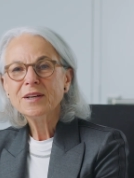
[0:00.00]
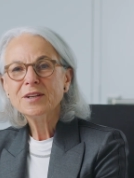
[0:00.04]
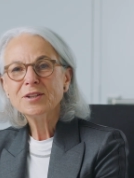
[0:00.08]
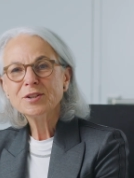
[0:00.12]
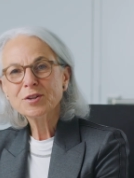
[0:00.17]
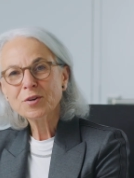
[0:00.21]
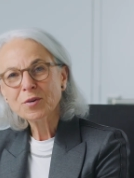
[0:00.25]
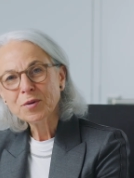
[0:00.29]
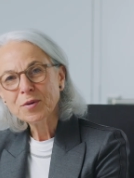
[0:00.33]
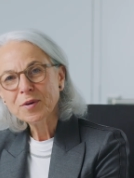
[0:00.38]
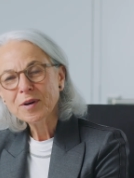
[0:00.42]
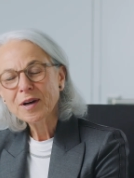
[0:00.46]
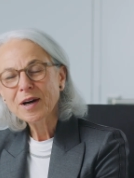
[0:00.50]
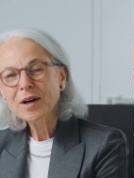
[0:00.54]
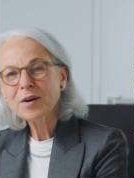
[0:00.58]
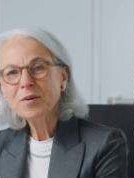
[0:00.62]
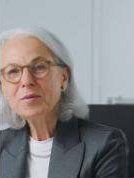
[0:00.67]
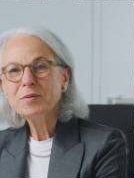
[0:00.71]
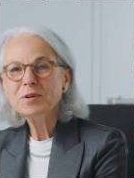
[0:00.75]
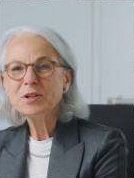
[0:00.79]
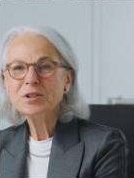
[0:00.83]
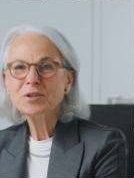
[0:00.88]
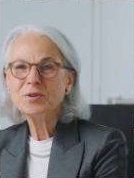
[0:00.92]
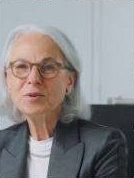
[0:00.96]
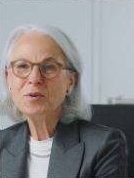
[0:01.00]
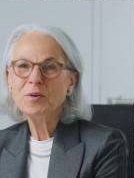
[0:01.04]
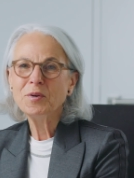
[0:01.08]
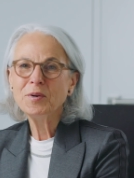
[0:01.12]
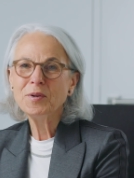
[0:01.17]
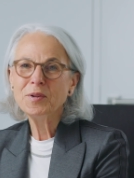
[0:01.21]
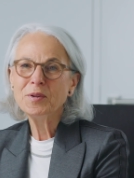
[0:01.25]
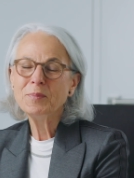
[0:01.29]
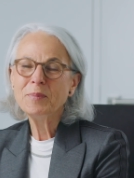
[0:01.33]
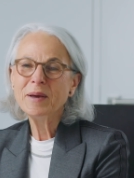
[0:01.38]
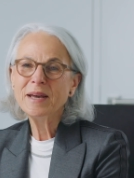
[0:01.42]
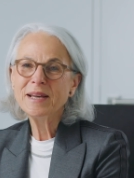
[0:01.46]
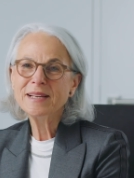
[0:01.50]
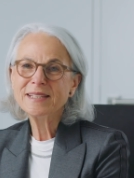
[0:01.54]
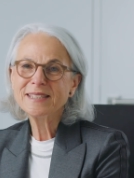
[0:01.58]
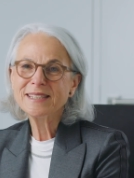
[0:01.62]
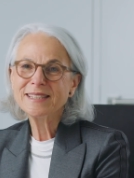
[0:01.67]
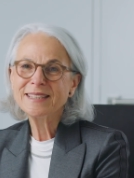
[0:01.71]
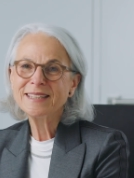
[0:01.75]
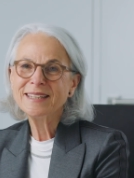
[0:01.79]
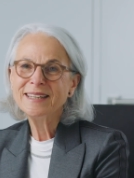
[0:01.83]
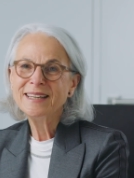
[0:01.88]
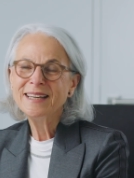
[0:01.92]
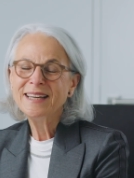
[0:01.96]
So I wish you all the
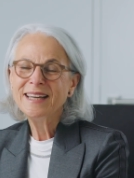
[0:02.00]
best.